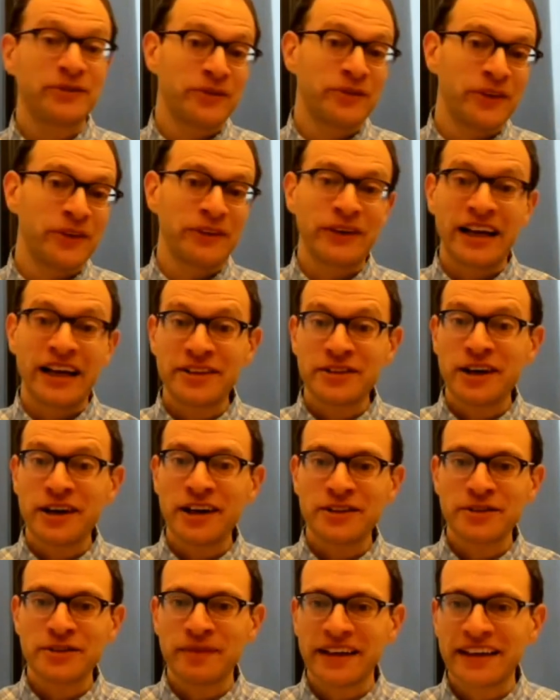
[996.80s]
when I
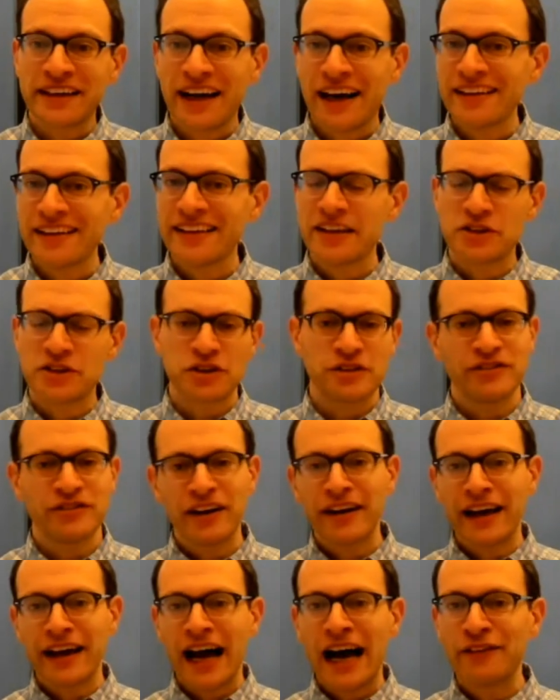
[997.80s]
talk to my colleagues, just
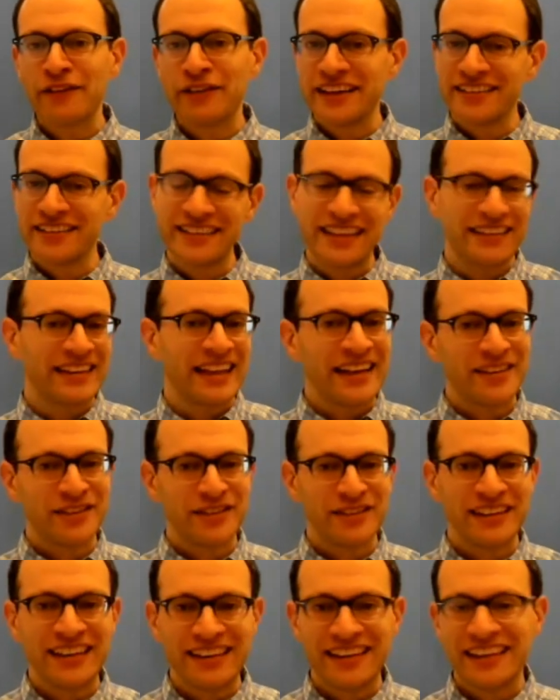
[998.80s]
very obvious that they
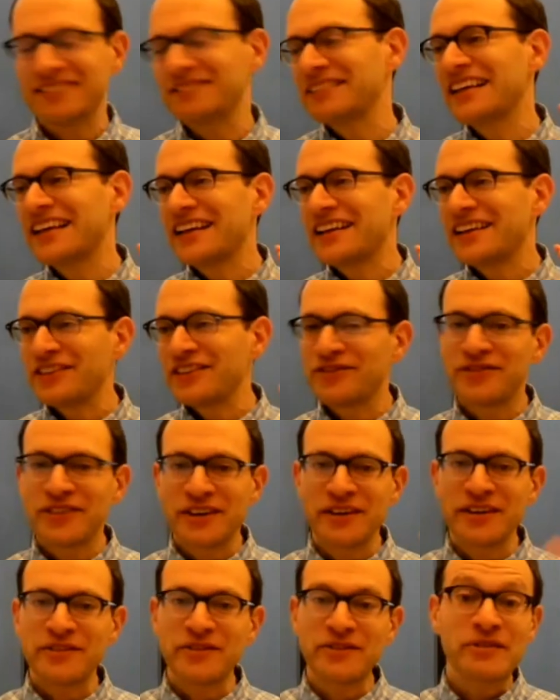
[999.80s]
see that
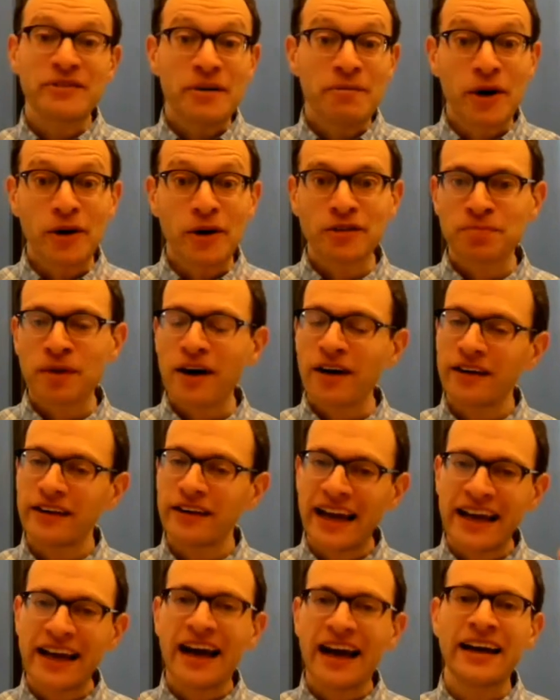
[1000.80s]
for the most
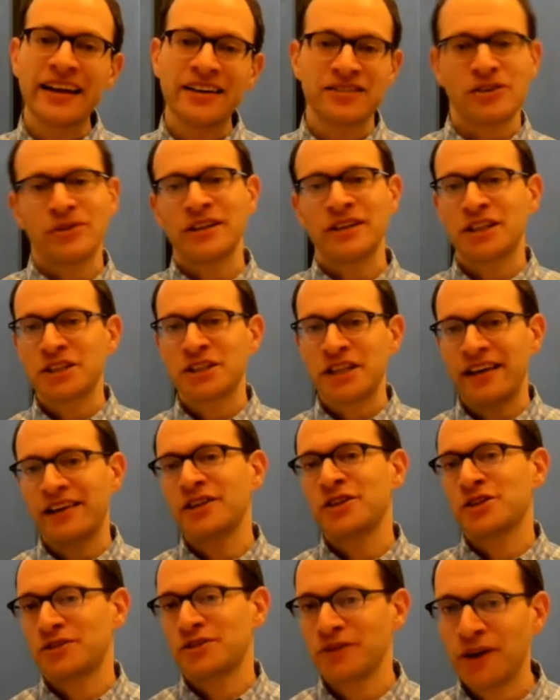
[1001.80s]
part, AI is going to
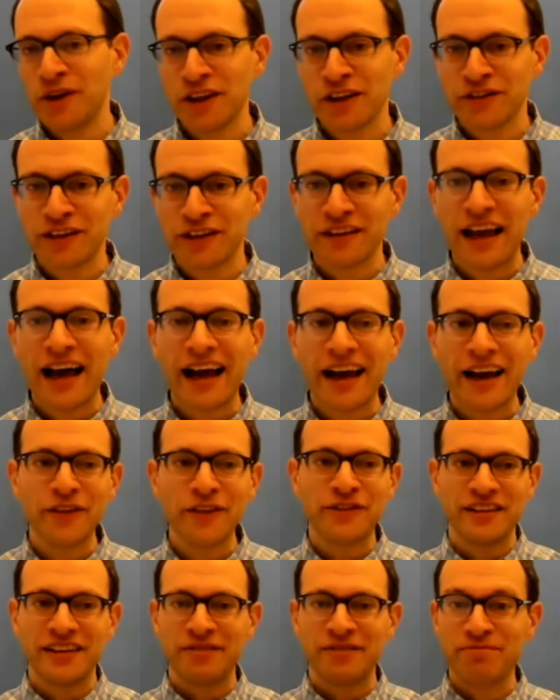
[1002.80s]
change all of our
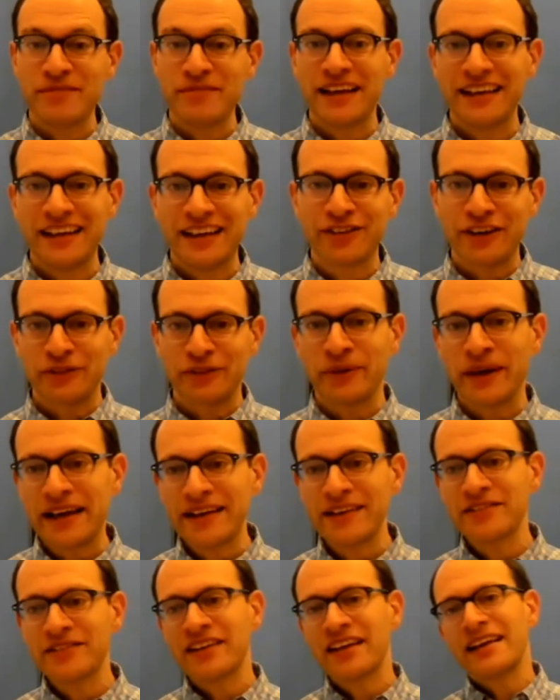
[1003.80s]
lives in many different
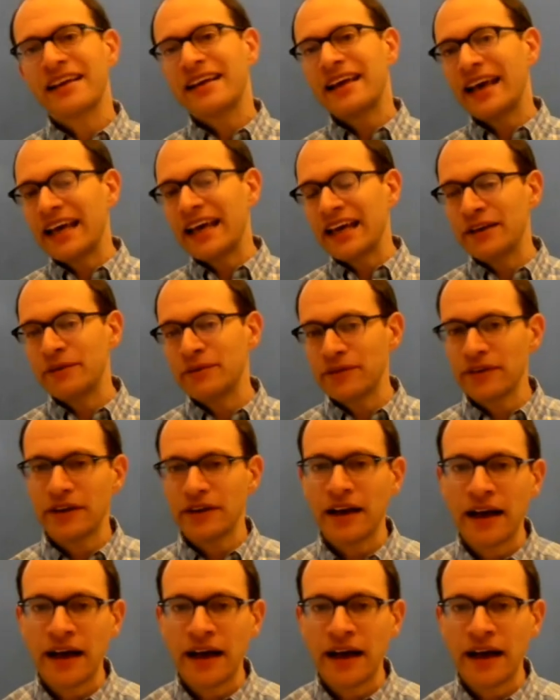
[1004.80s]
ways. And